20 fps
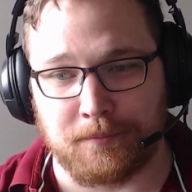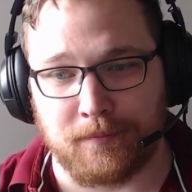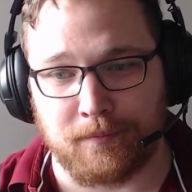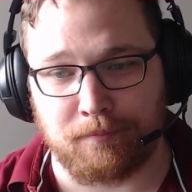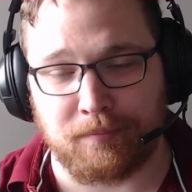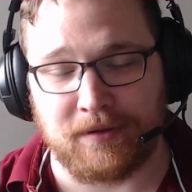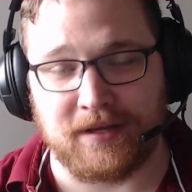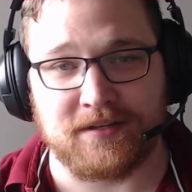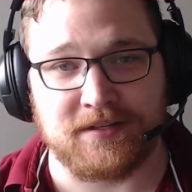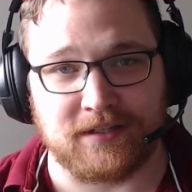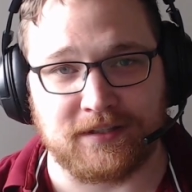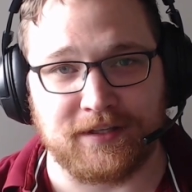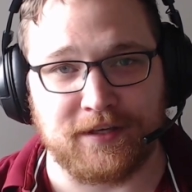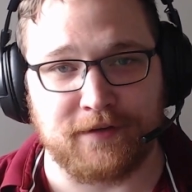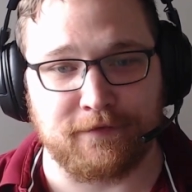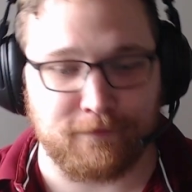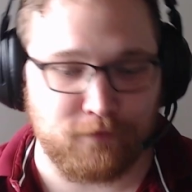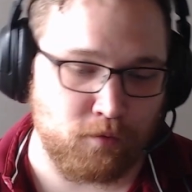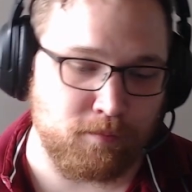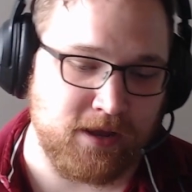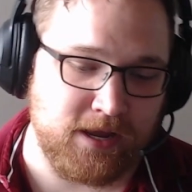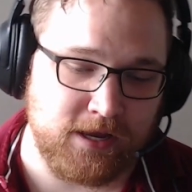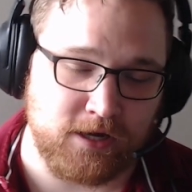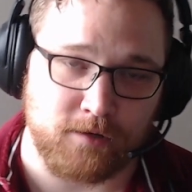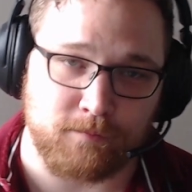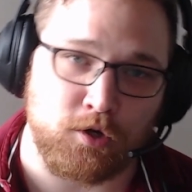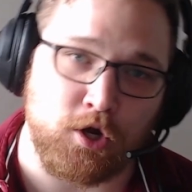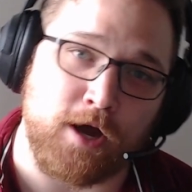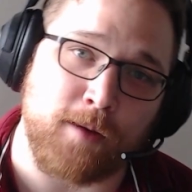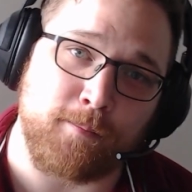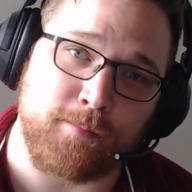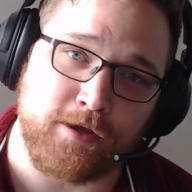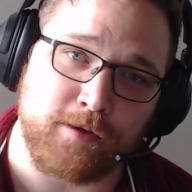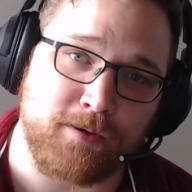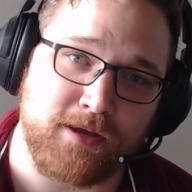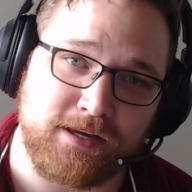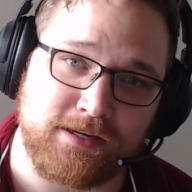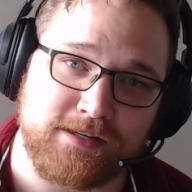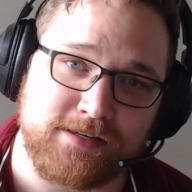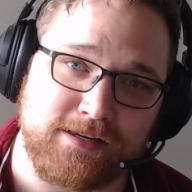basically verbatim copy and
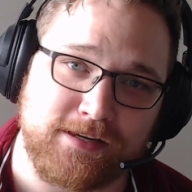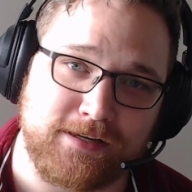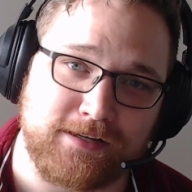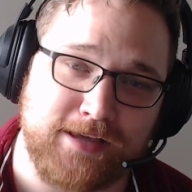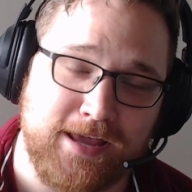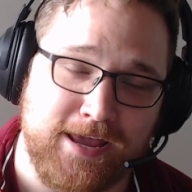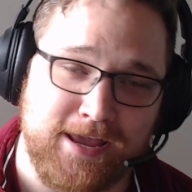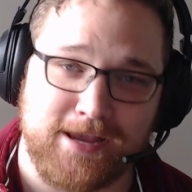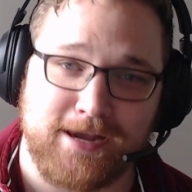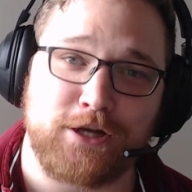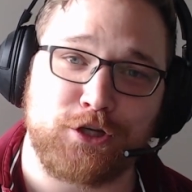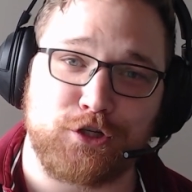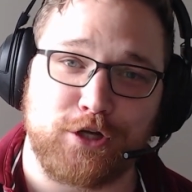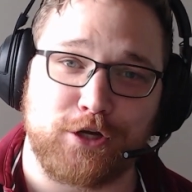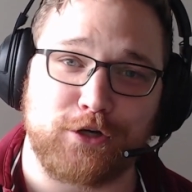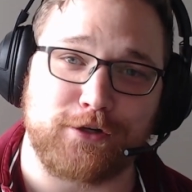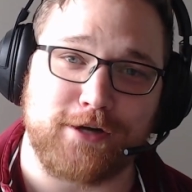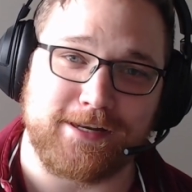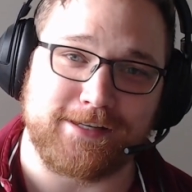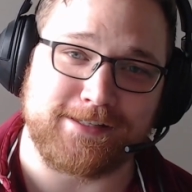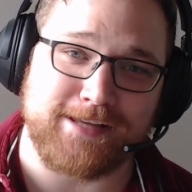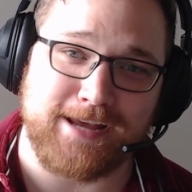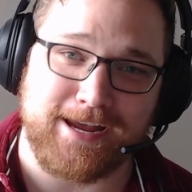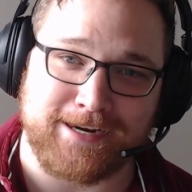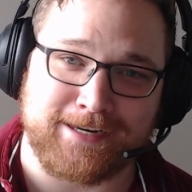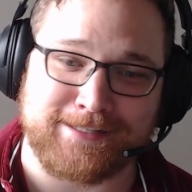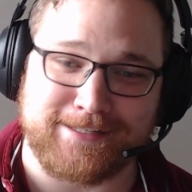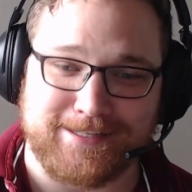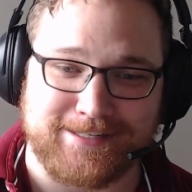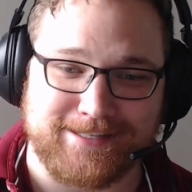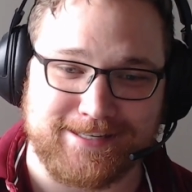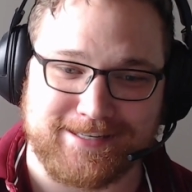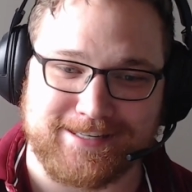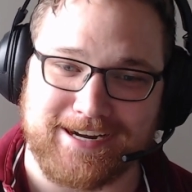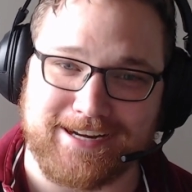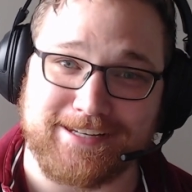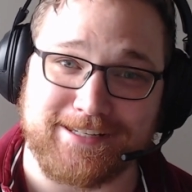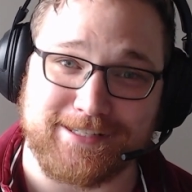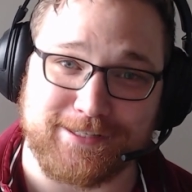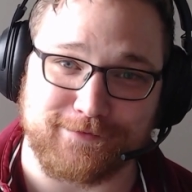pasting AI-generated text into
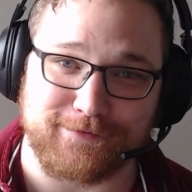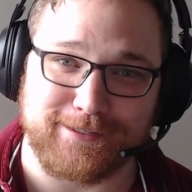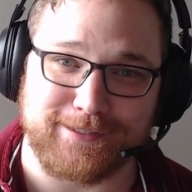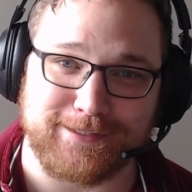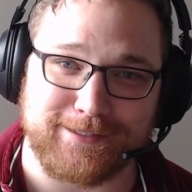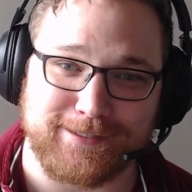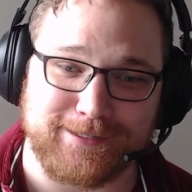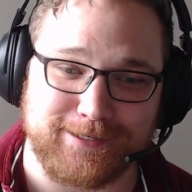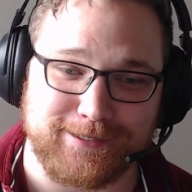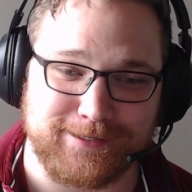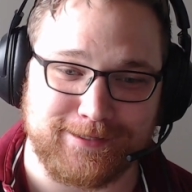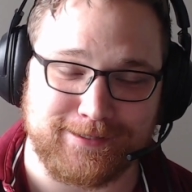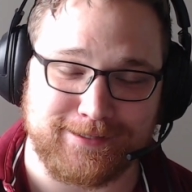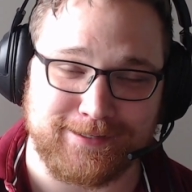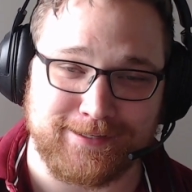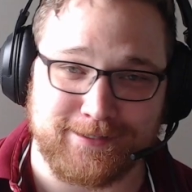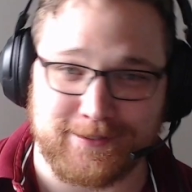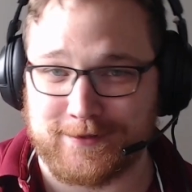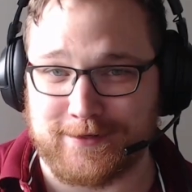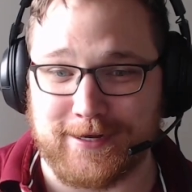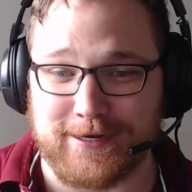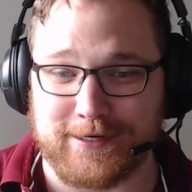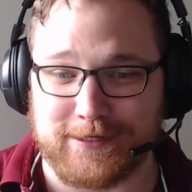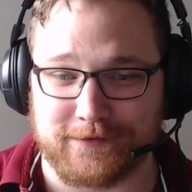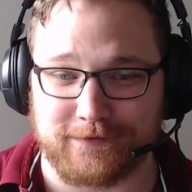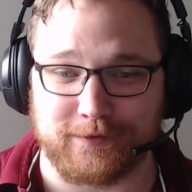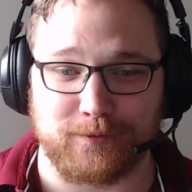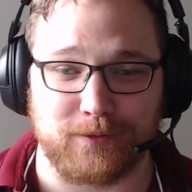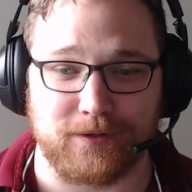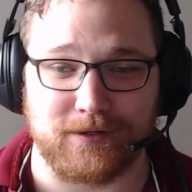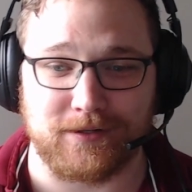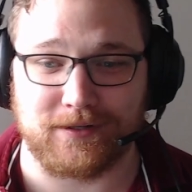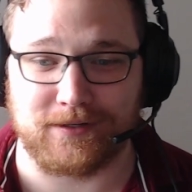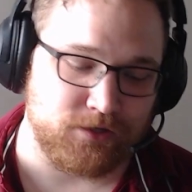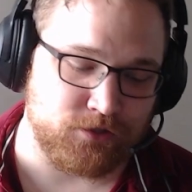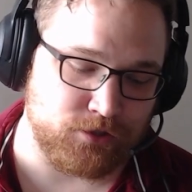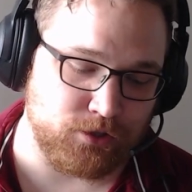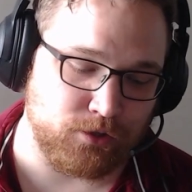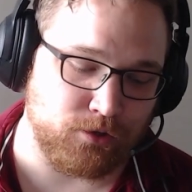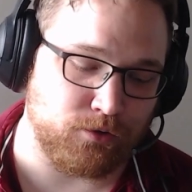scientific work.
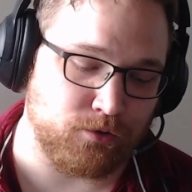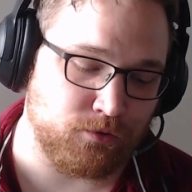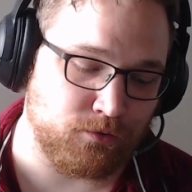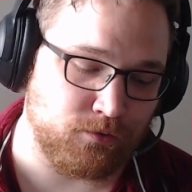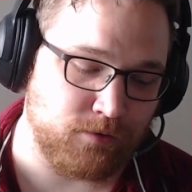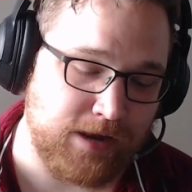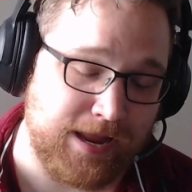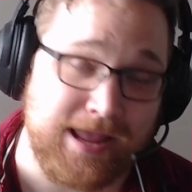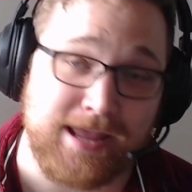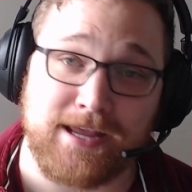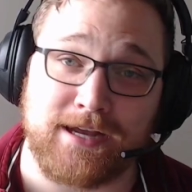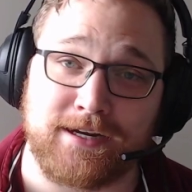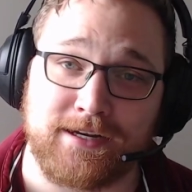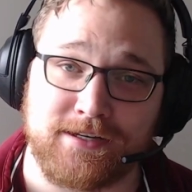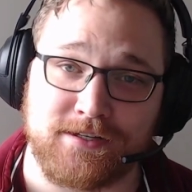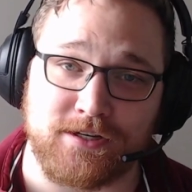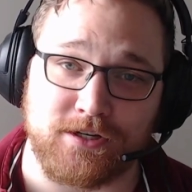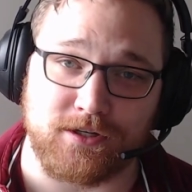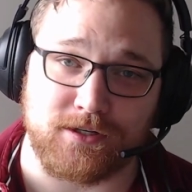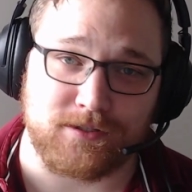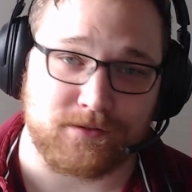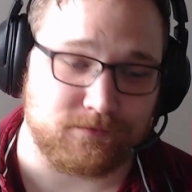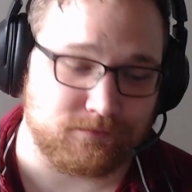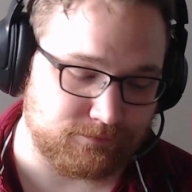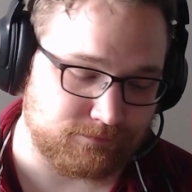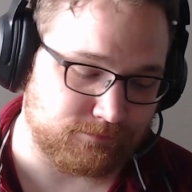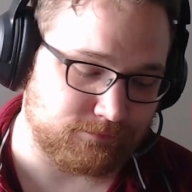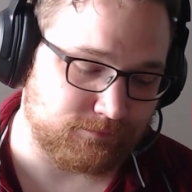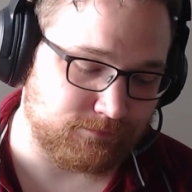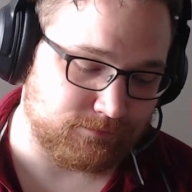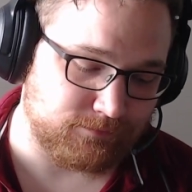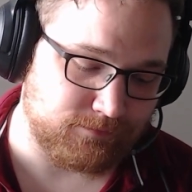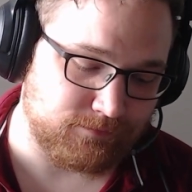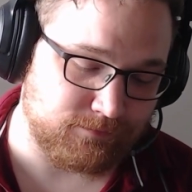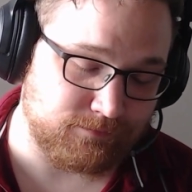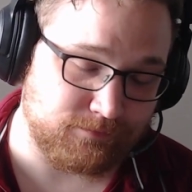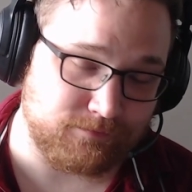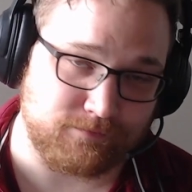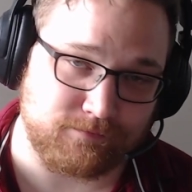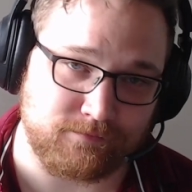So AI is here.
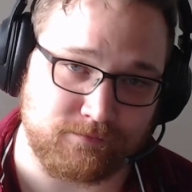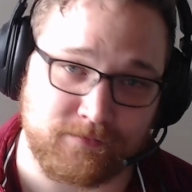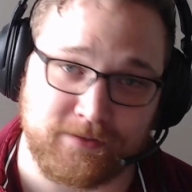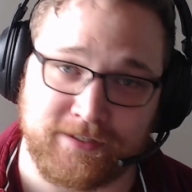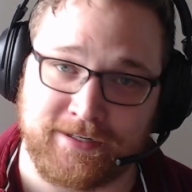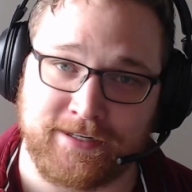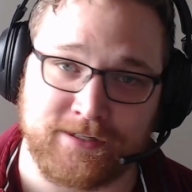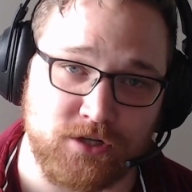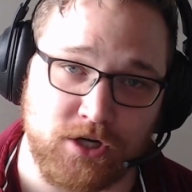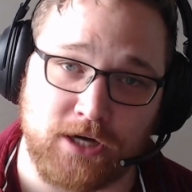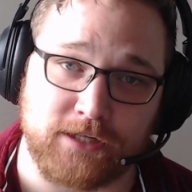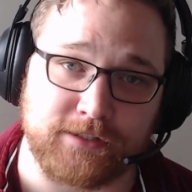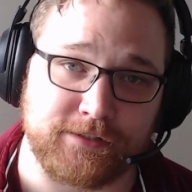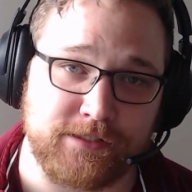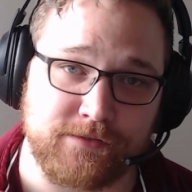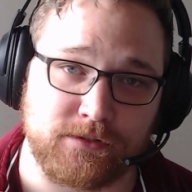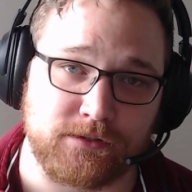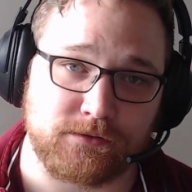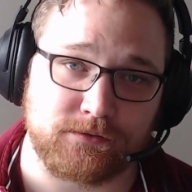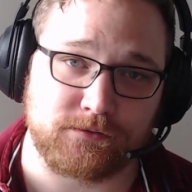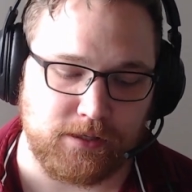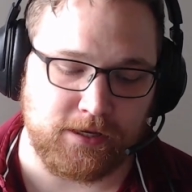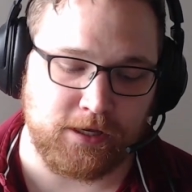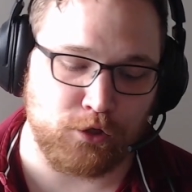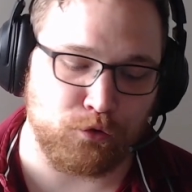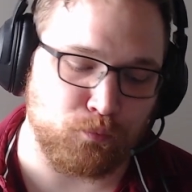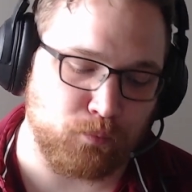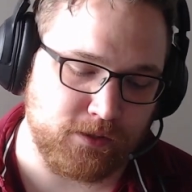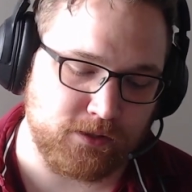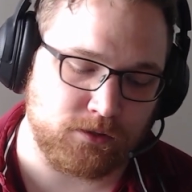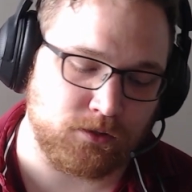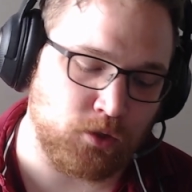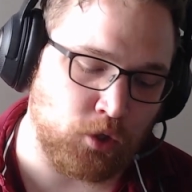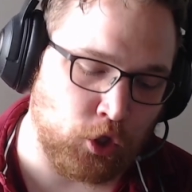It's not leaving. It will